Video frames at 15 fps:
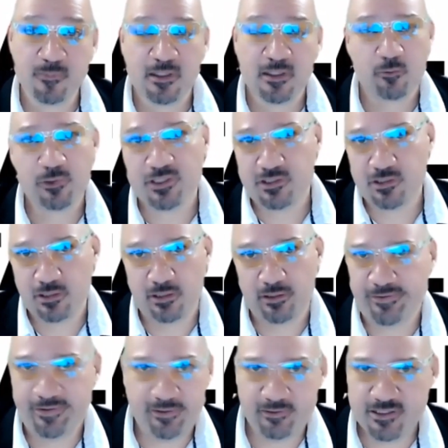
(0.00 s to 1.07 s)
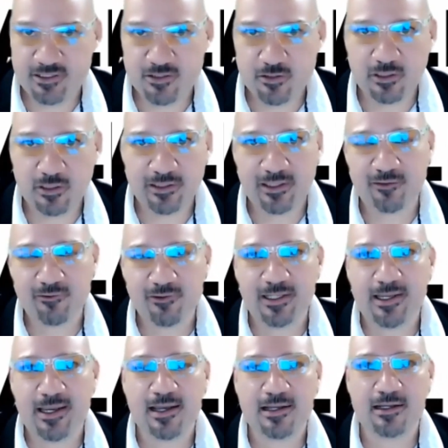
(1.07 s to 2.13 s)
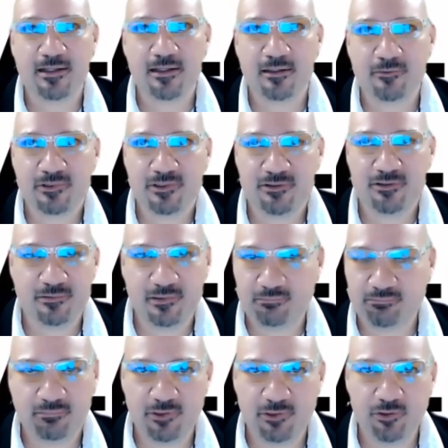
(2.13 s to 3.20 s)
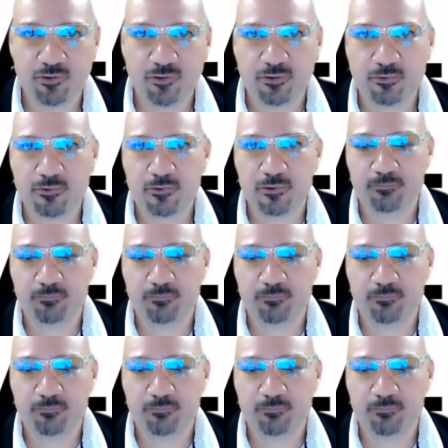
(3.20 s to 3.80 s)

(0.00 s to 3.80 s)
which there is not like here in Canada, which you could